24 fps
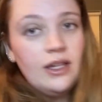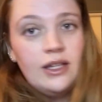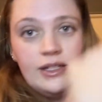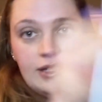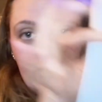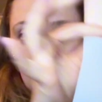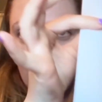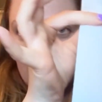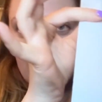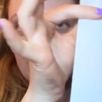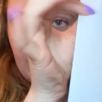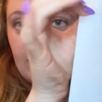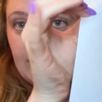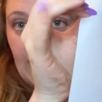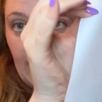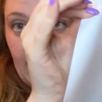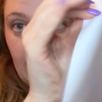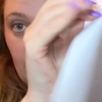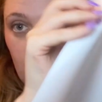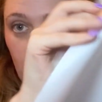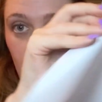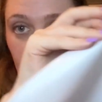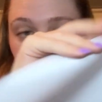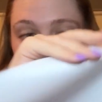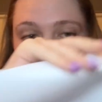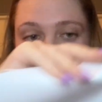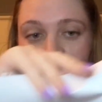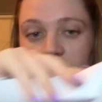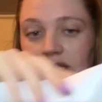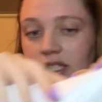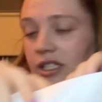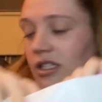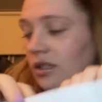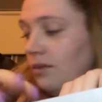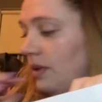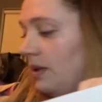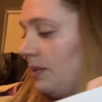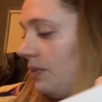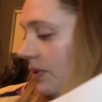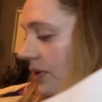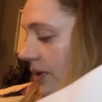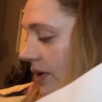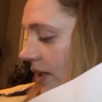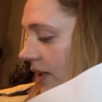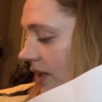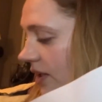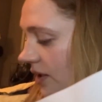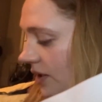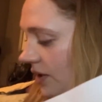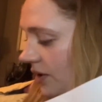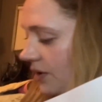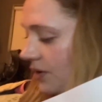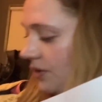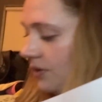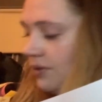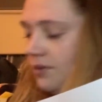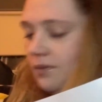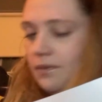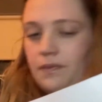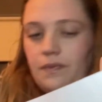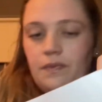Now the second one needs to be put in here.